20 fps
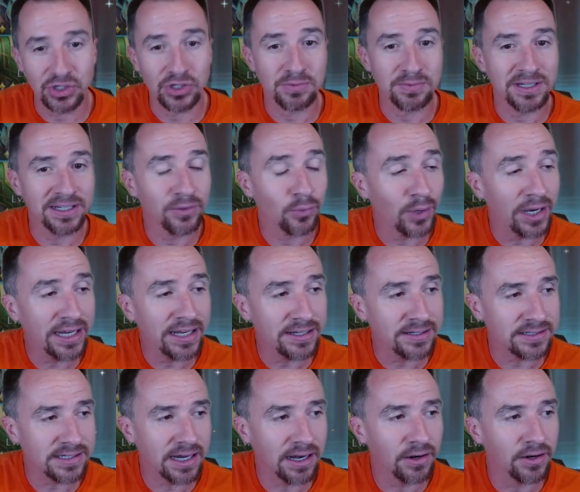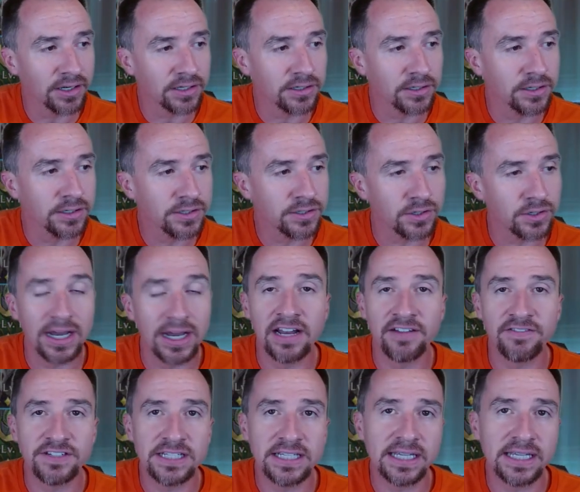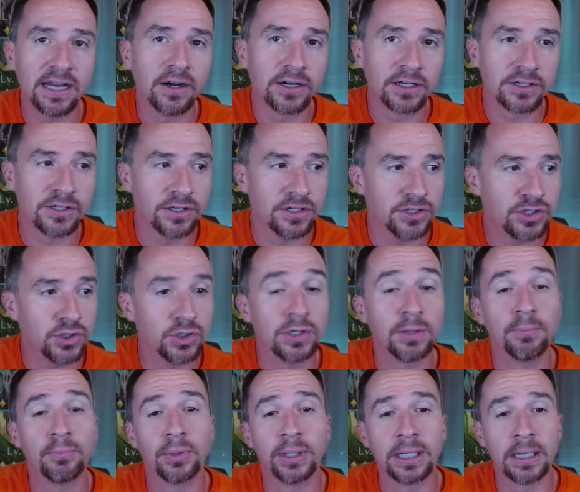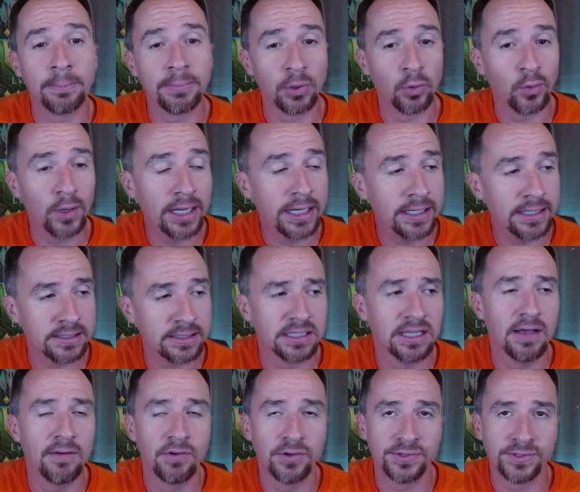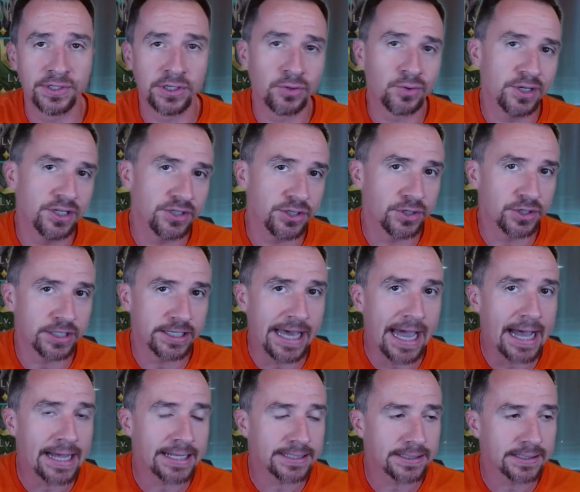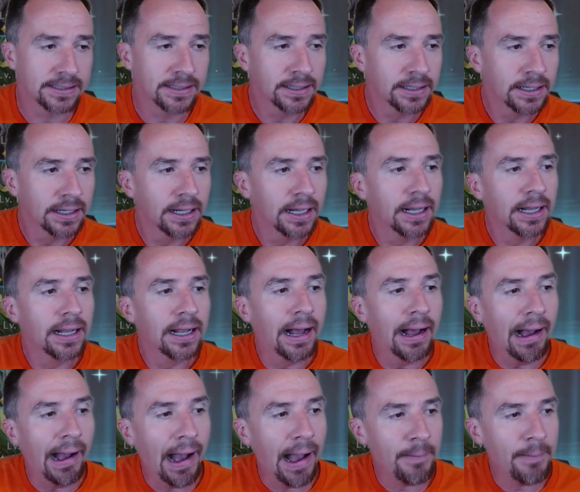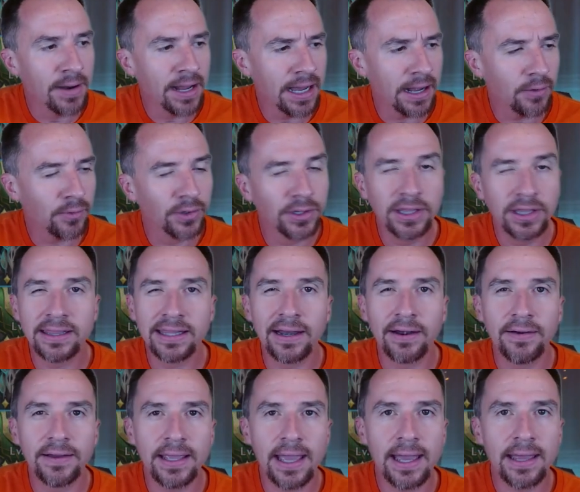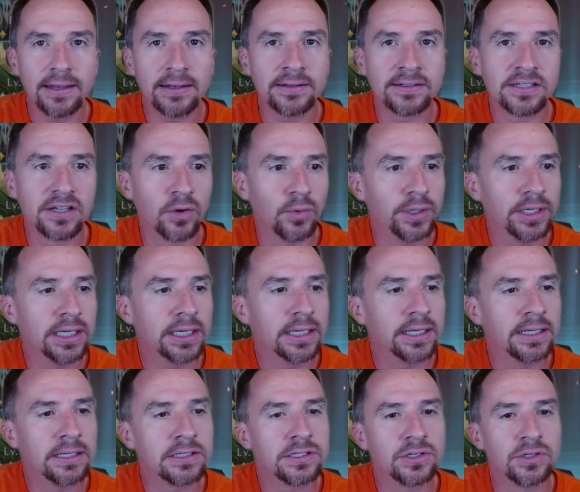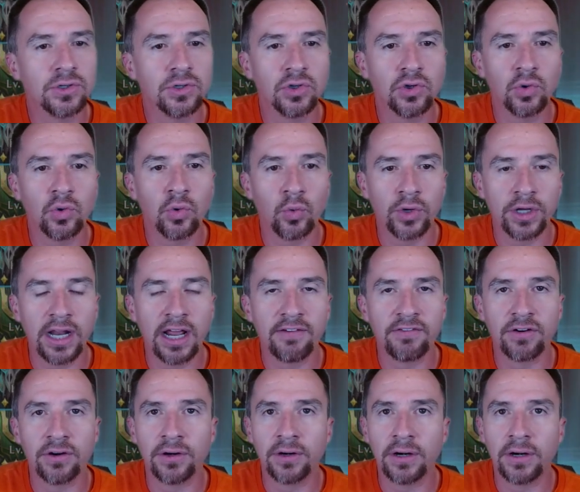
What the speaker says: Radiance characters or NFT characters, you could bring up your Radiance levels and increase your stats. I'm not really there yet until we get into whatever